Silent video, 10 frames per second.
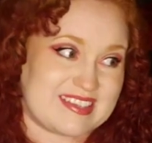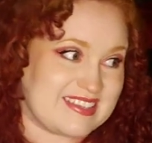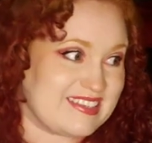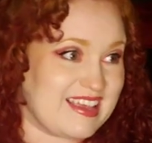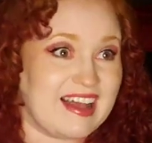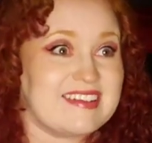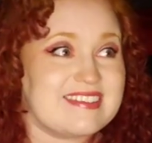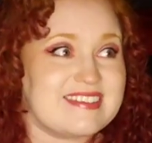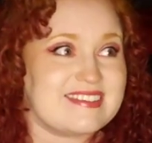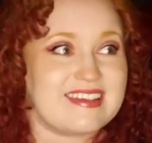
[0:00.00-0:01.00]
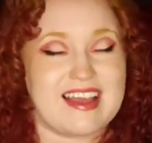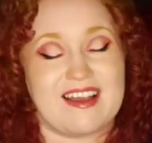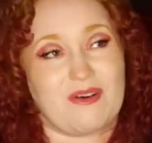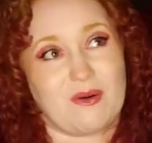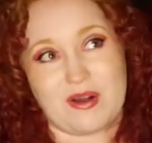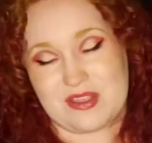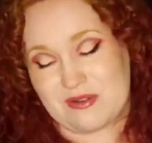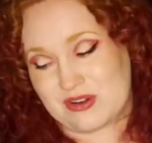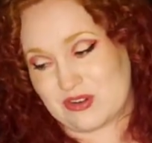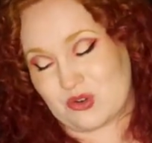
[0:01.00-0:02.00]
sex or
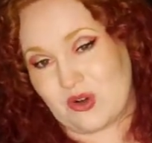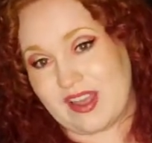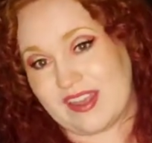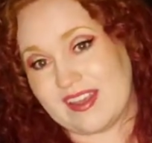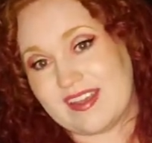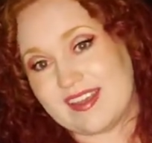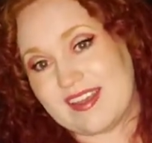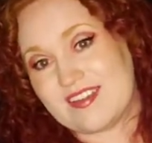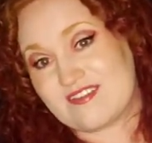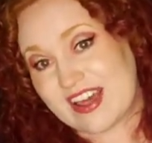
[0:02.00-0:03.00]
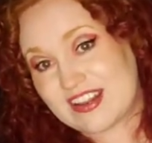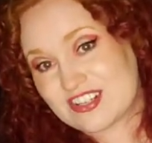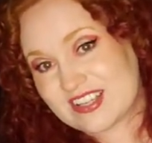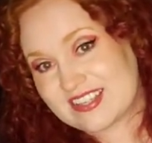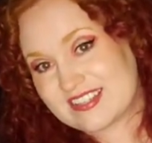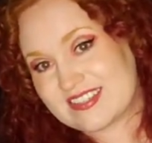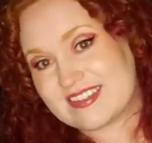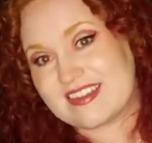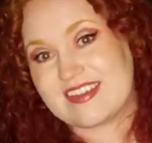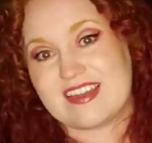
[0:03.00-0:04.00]
you enjoy fetishes.
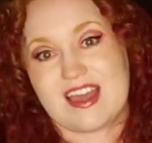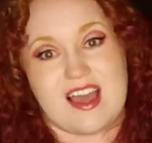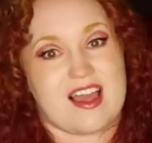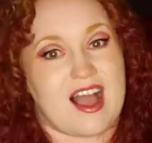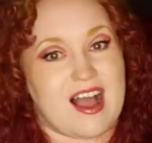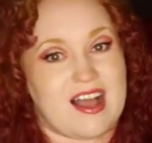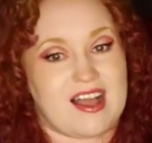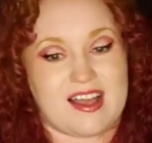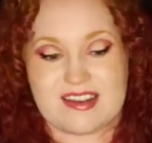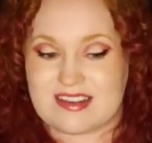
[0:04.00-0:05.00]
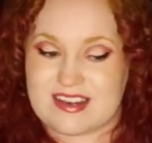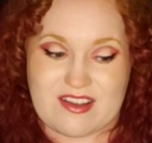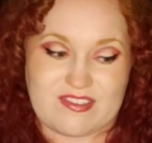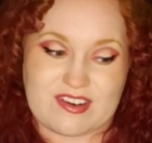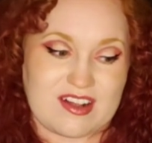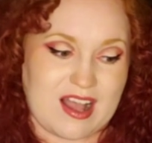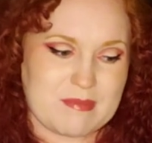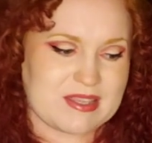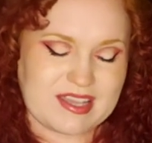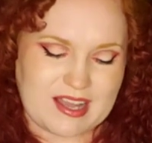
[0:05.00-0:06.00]
I'm
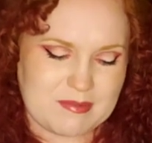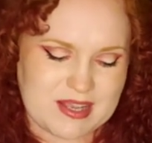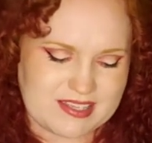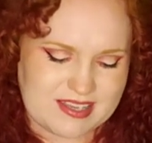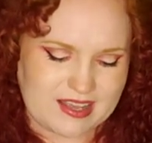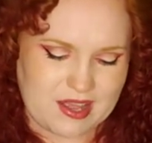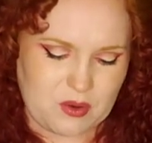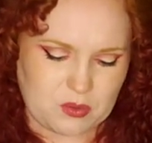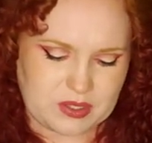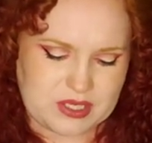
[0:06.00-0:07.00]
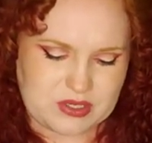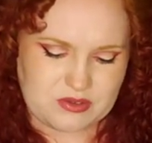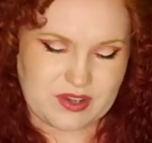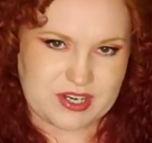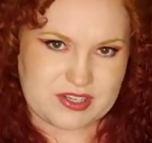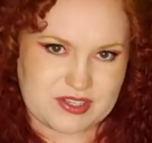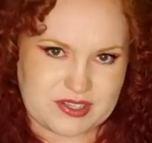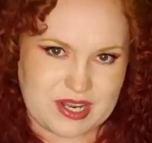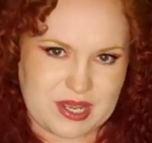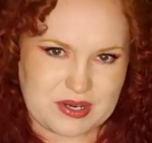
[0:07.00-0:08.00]
not saying I only do fetishes
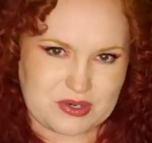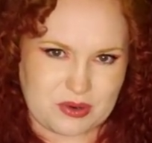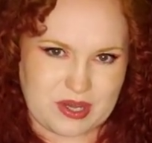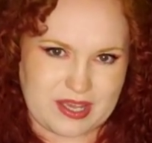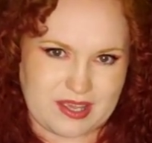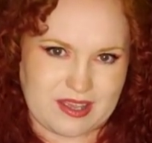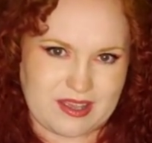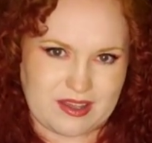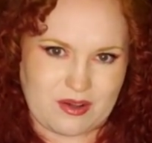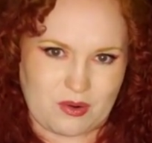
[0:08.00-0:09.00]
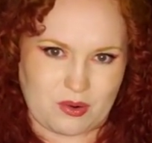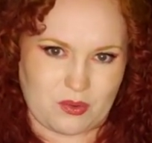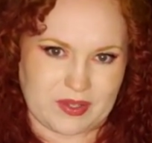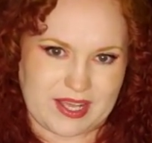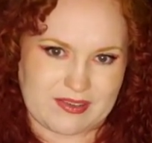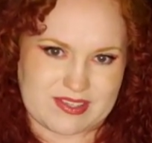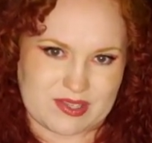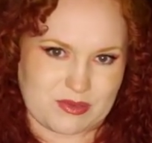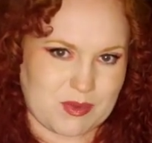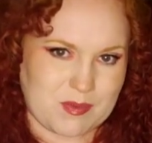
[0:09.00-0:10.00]
that I enjoy or only have
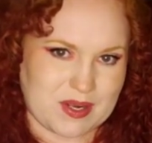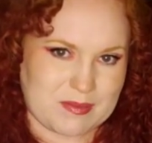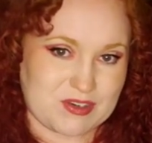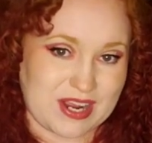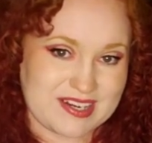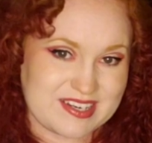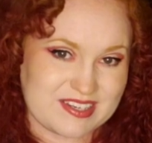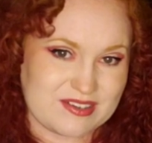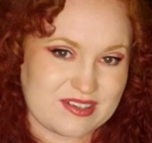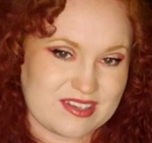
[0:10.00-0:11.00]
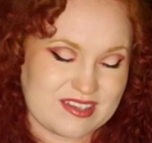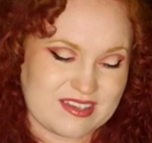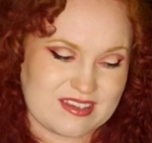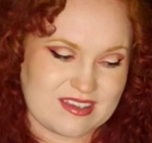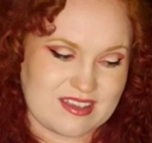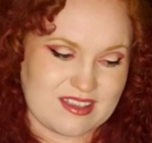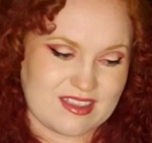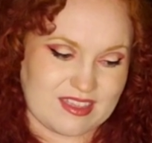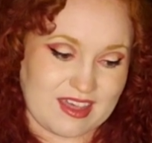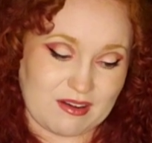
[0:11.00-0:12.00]
sex with people that I'm attracted to.
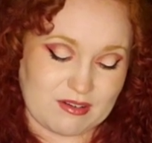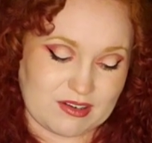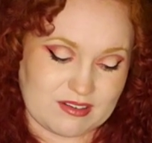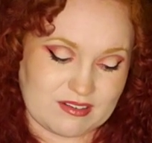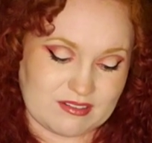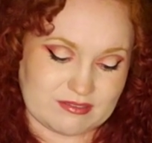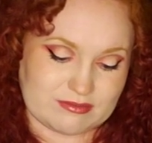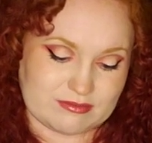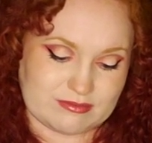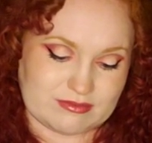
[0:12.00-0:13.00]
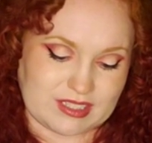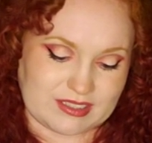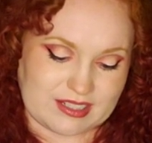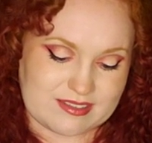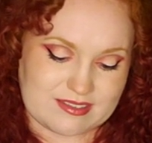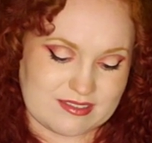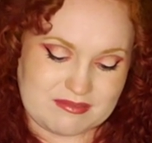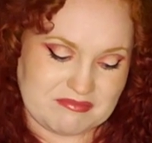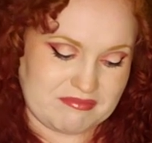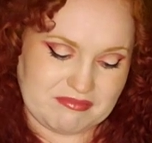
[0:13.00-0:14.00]
That wouldn't, that's